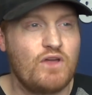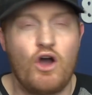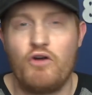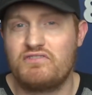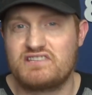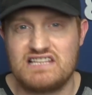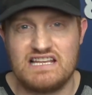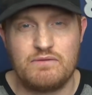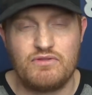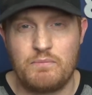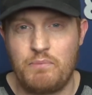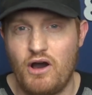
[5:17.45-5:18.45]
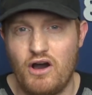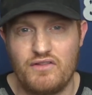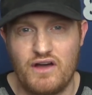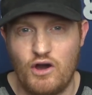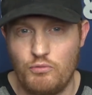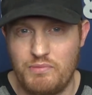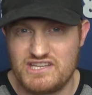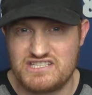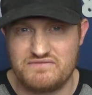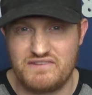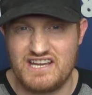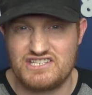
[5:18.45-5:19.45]
Obviously, the part of the whole
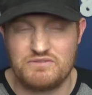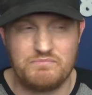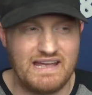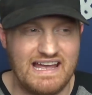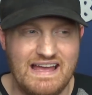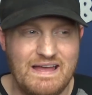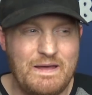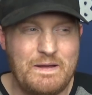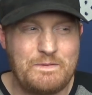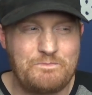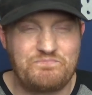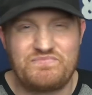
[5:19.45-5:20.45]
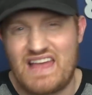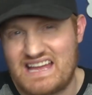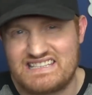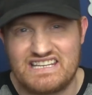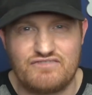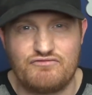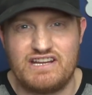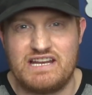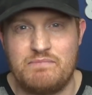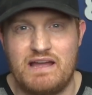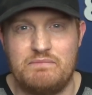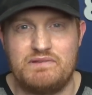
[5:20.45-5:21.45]
pitch invasion bit, that didn't
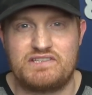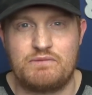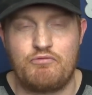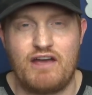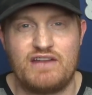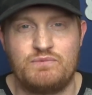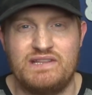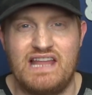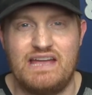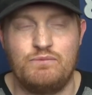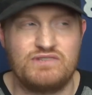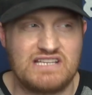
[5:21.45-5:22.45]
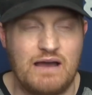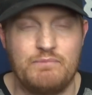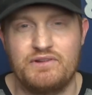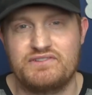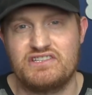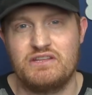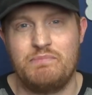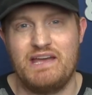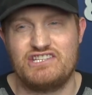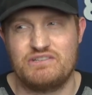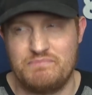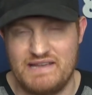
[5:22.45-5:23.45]
really make me so proud when they was coming onto the
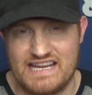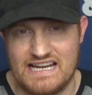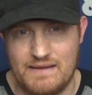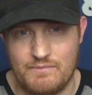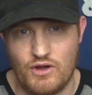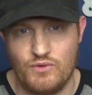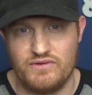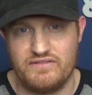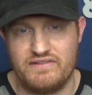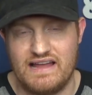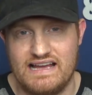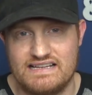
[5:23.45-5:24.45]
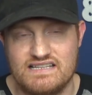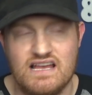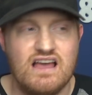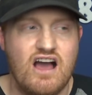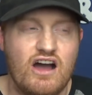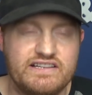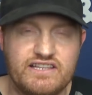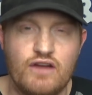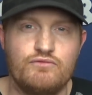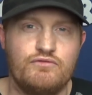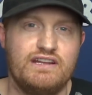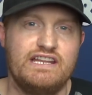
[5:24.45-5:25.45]
pitch and picking up corner flags. I
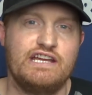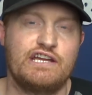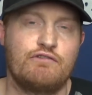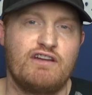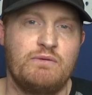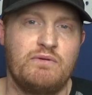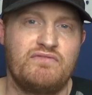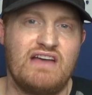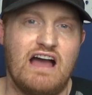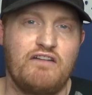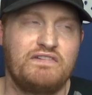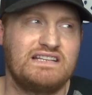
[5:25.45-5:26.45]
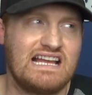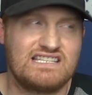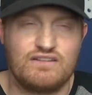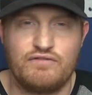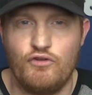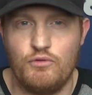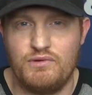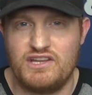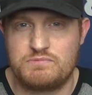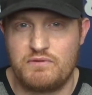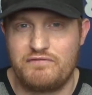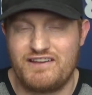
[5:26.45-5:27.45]
don't really agree with that. I think that's the
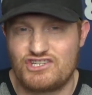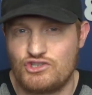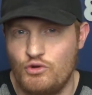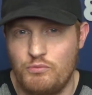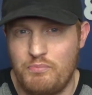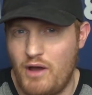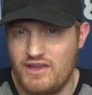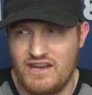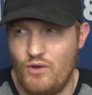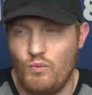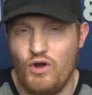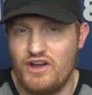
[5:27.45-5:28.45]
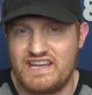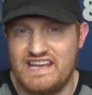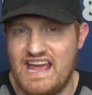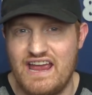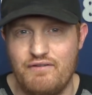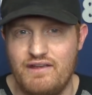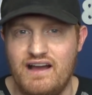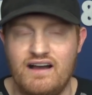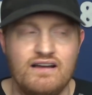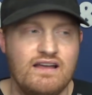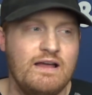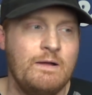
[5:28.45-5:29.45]
footballer's professional, you know, working
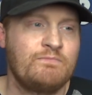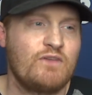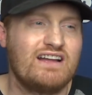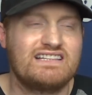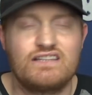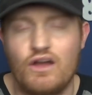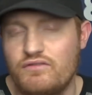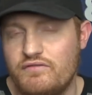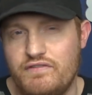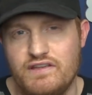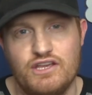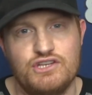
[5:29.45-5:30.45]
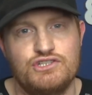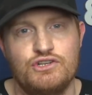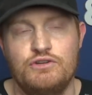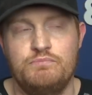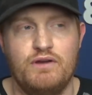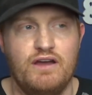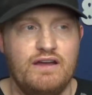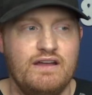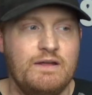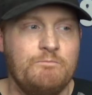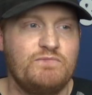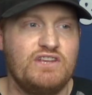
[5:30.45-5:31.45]
area. I don't think you should, but,
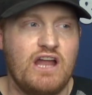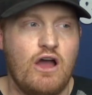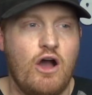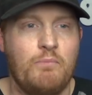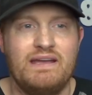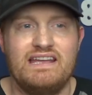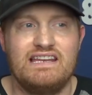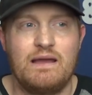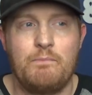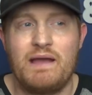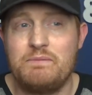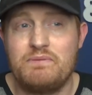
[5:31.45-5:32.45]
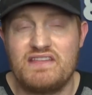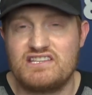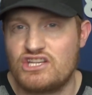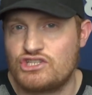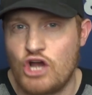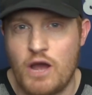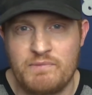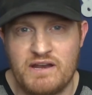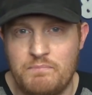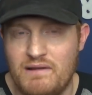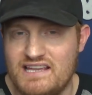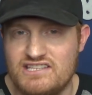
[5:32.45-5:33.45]
you know, I mean, maybe there's a time and
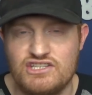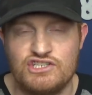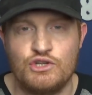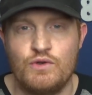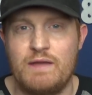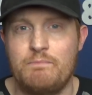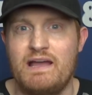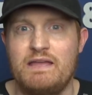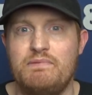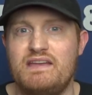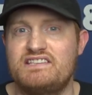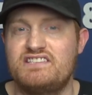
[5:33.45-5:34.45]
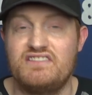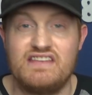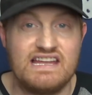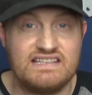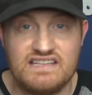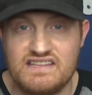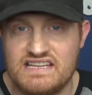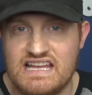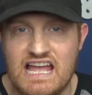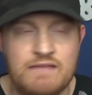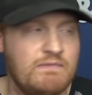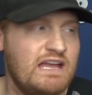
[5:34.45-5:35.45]
a place to do it. Maybe it's at the end of the
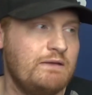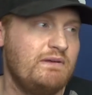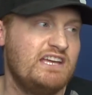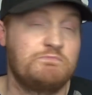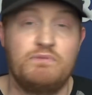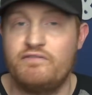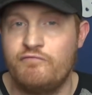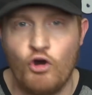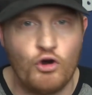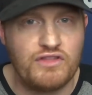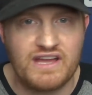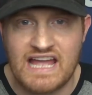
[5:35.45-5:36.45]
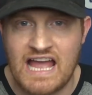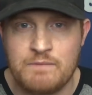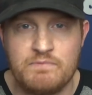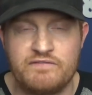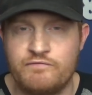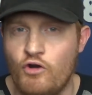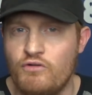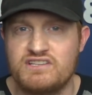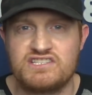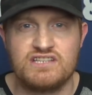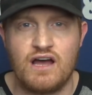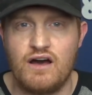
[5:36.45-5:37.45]
game. Maybe it's before the game, before
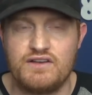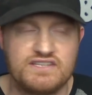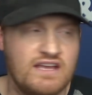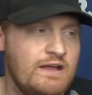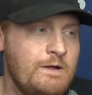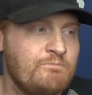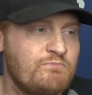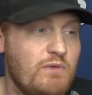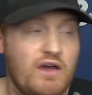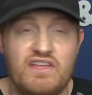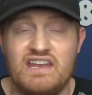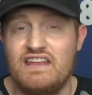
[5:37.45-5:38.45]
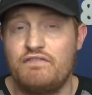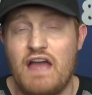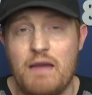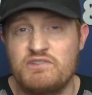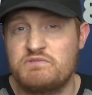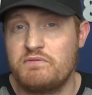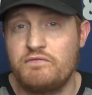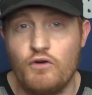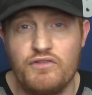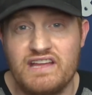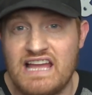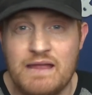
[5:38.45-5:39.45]
it starts. But then if it happens
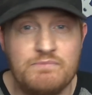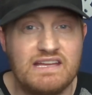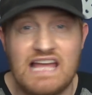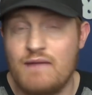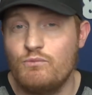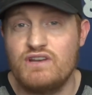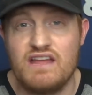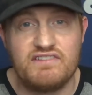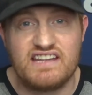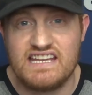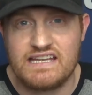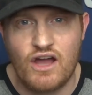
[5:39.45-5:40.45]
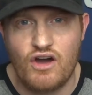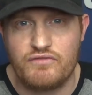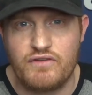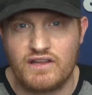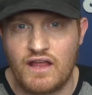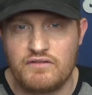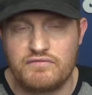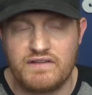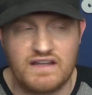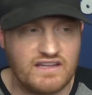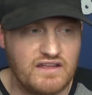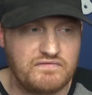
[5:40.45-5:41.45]
before the game will never kick off, I don't
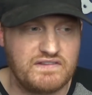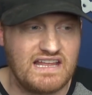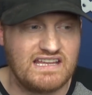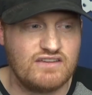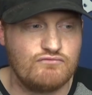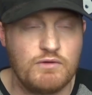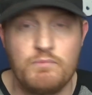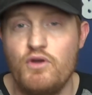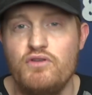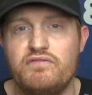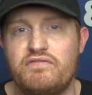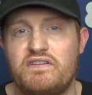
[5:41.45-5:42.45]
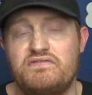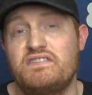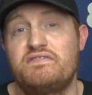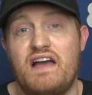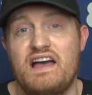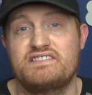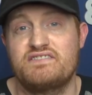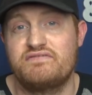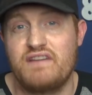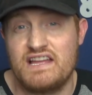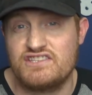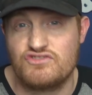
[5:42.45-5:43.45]
think. I don't think they can remove 50,000
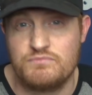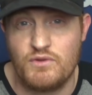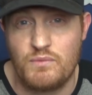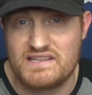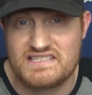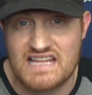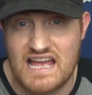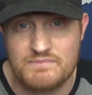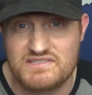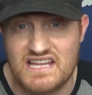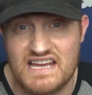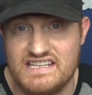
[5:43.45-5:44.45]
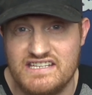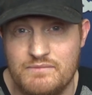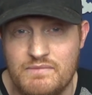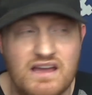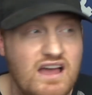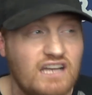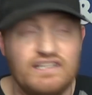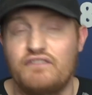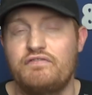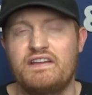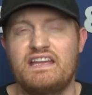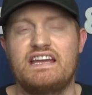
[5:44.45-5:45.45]
fans from the West Ham Stadium. I
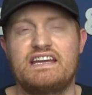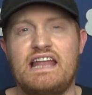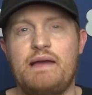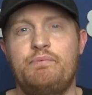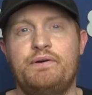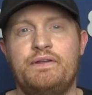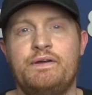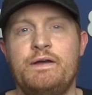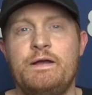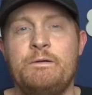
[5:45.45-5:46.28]
don't think it could happen.